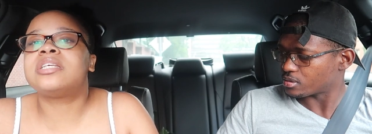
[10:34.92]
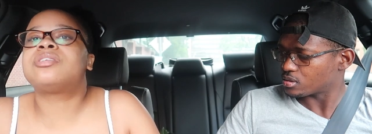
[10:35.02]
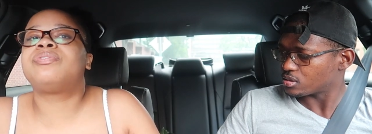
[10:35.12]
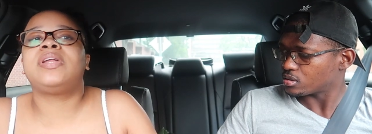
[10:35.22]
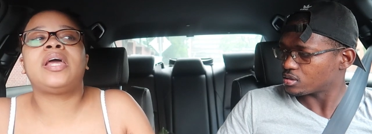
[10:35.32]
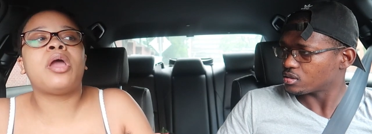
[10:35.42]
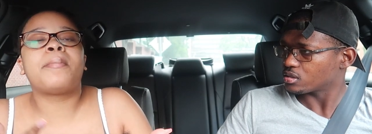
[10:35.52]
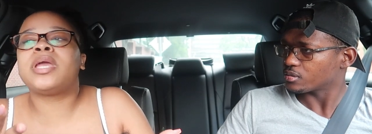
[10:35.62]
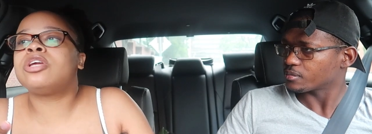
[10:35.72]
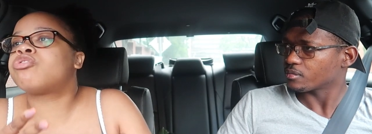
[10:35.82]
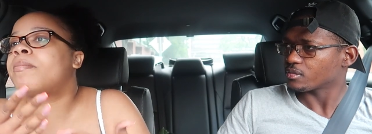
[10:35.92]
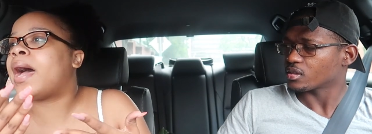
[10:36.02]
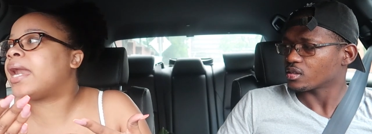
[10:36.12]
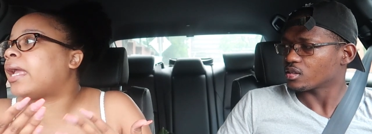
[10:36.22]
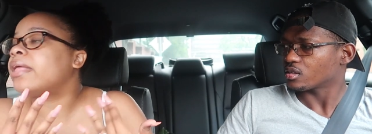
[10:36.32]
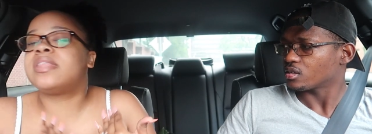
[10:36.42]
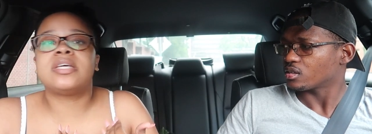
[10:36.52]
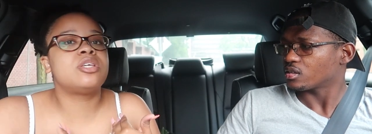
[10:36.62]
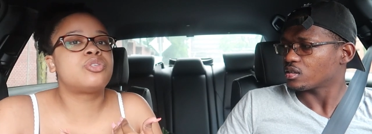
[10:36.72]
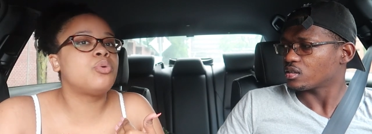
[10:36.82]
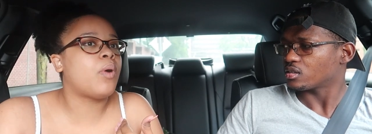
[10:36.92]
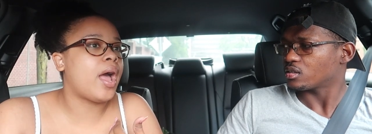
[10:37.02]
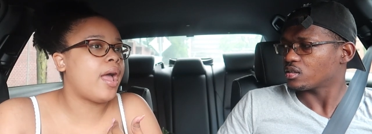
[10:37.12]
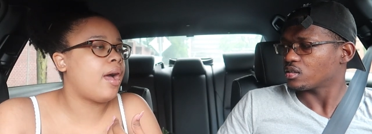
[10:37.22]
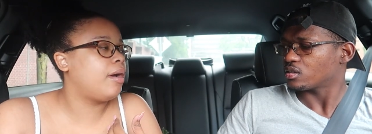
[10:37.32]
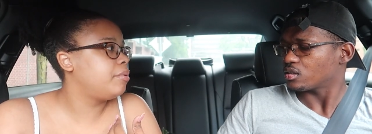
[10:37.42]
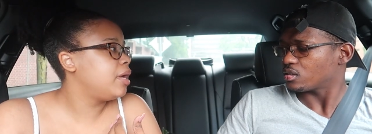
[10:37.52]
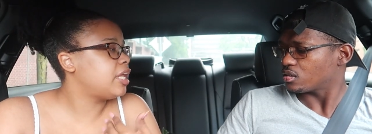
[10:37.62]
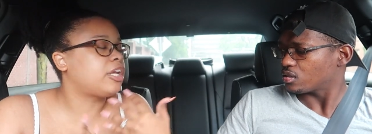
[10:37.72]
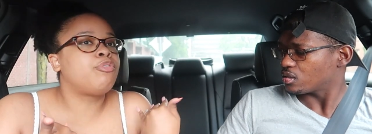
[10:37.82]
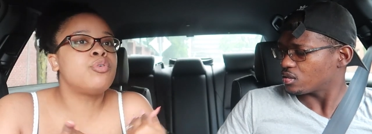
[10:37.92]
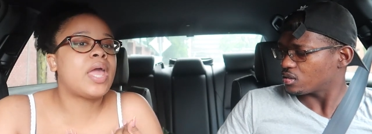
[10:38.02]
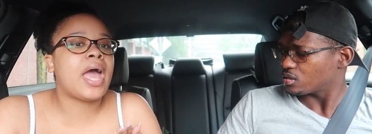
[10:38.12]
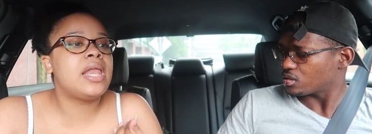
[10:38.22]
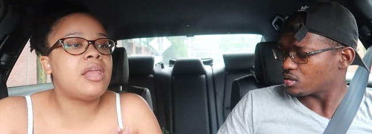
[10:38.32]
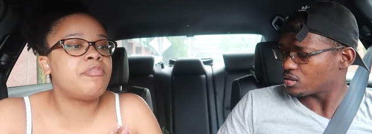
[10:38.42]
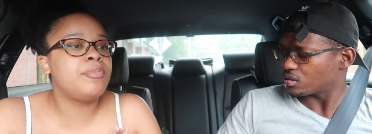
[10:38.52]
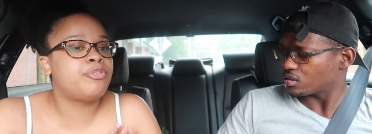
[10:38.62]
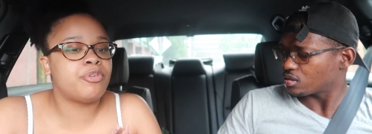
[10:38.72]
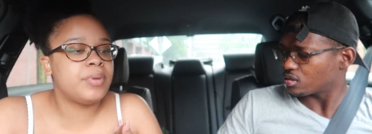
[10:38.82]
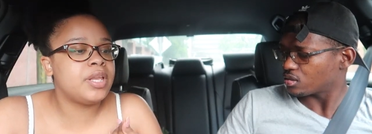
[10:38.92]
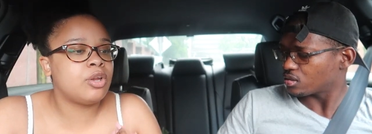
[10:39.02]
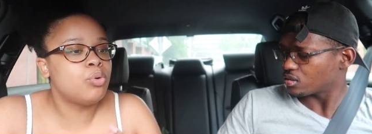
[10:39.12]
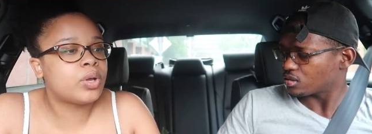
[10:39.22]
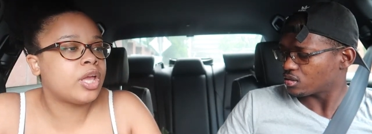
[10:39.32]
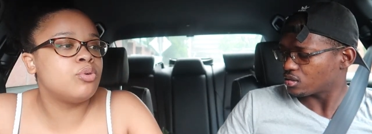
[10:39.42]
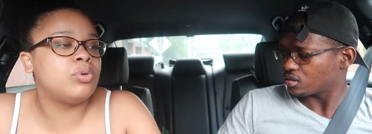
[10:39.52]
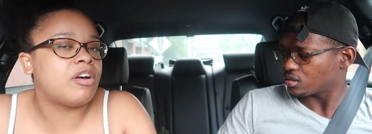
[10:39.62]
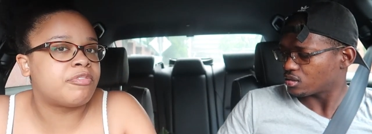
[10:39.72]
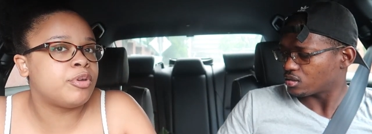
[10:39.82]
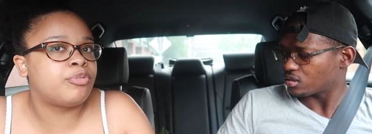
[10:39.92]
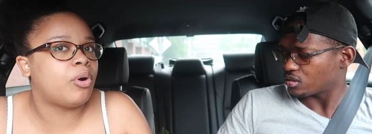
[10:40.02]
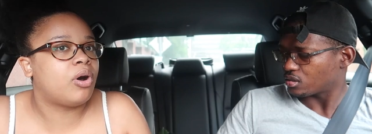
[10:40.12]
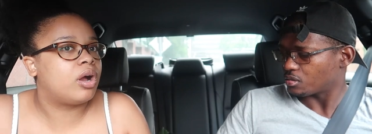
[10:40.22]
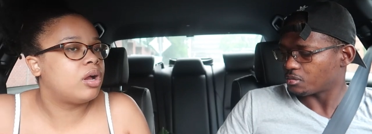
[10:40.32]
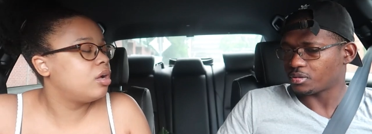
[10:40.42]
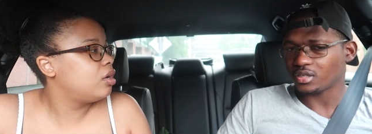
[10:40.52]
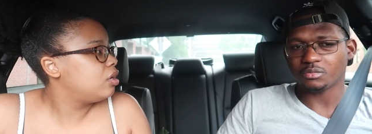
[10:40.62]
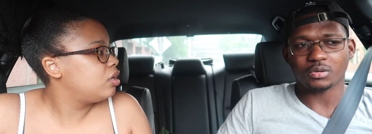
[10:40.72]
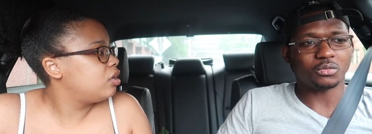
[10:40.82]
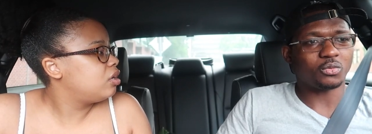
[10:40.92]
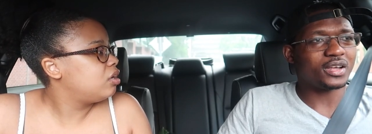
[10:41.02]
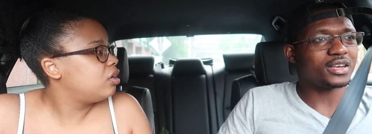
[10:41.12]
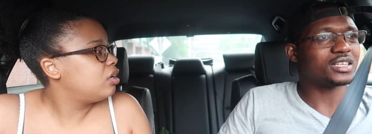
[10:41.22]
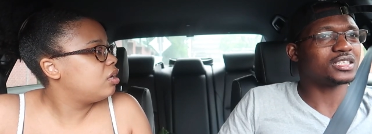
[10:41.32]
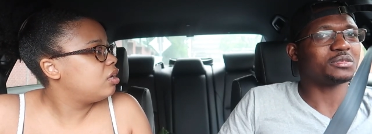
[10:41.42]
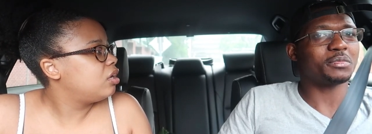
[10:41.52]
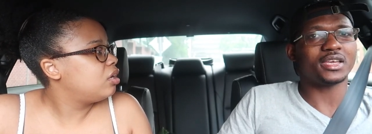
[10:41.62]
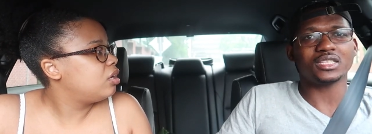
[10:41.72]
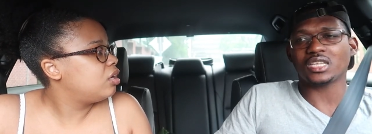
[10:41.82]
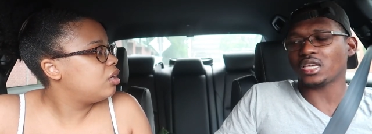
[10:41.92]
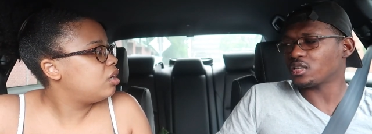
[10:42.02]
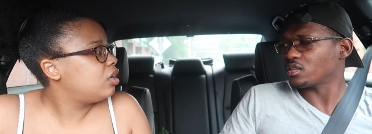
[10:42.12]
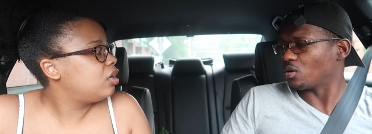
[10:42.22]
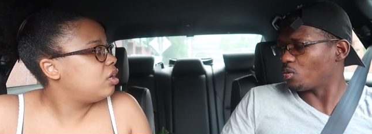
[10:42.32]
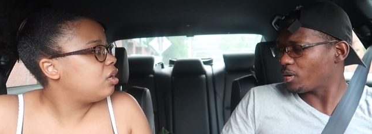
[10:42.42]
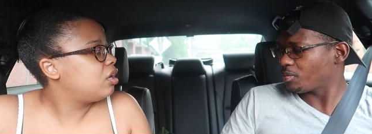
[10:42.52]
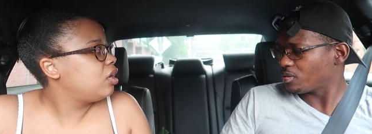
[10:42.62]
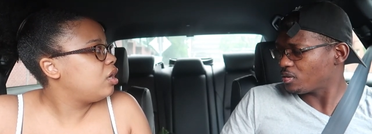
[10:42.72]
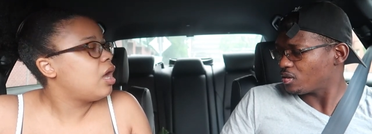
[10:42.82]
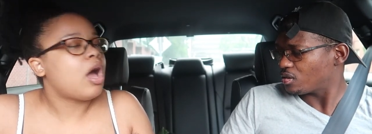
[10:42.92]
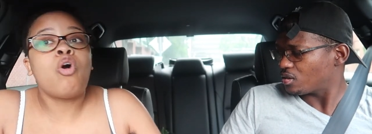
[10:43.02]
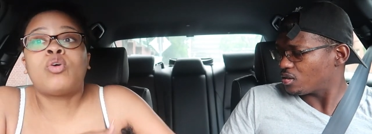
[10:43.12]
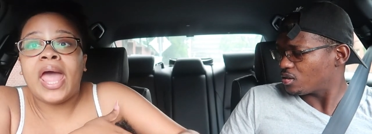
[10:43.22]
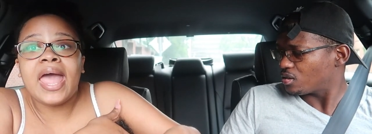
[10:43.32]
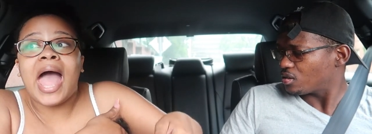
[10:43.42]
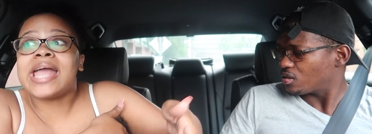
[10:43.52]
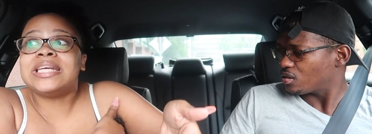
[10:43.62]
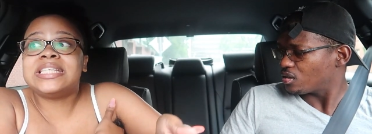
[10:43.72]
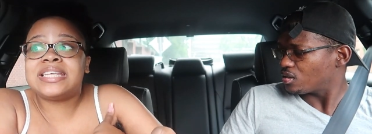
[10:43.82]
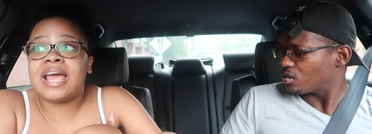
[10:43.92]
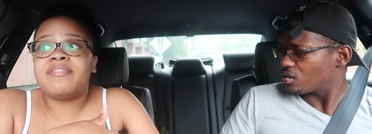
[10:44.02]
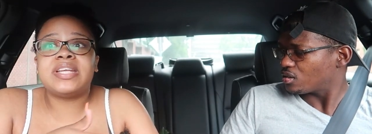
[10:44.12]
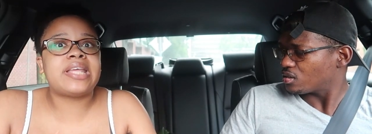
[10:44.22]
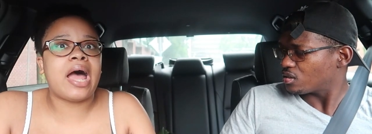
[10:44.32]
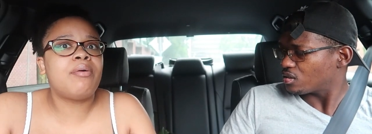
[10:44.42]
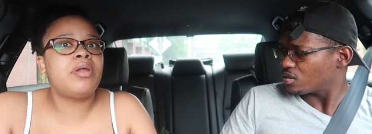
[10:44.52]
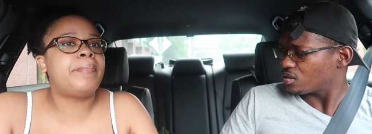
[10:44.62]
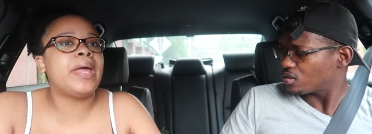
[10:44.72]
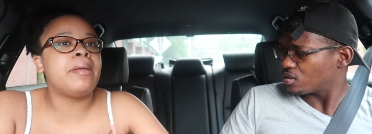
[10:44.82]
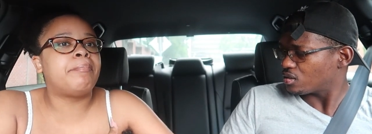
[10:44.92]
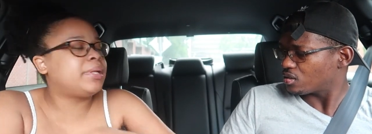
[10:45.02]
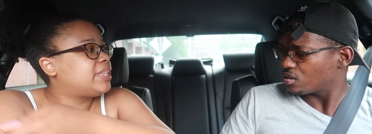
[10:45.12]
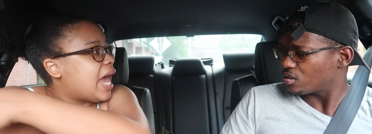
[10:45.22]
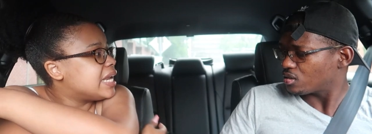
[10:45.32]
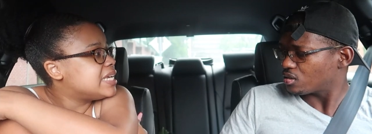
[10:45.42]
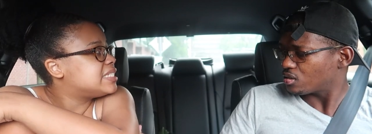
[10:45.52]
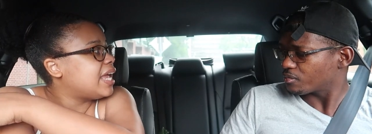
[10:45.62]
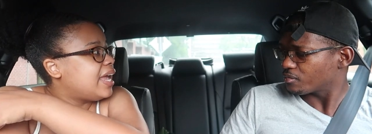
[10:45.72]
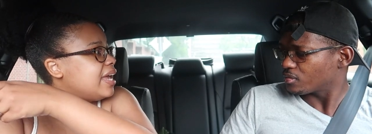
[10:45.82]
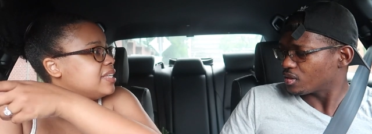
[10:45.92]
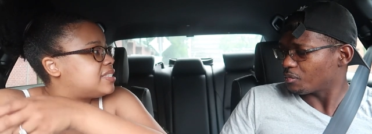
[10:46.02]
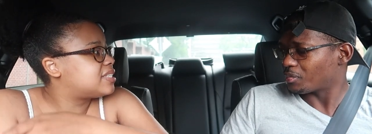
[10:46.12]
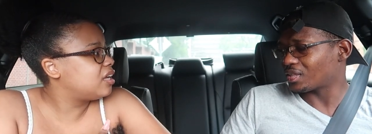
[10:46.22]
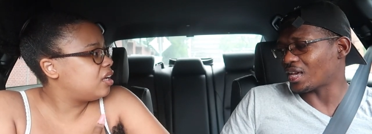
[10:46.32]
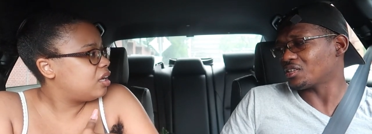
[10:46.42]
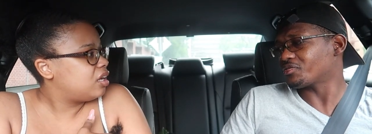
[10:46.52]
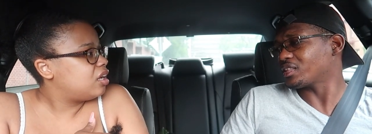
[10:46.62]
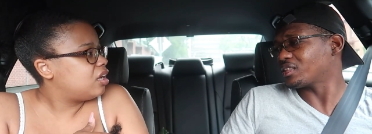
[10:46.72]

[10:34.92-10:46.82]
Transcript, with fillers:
Speaker 1: just feel like you're being dramatic, and this is who I am. Like if you can't love me for me, then who can you love me for? Britney,
Speaker 2: but why not just maintain it though, baby?
Speaker 1: Okay, I can shave it down a bit, but that is it. But
Speaker 2: that is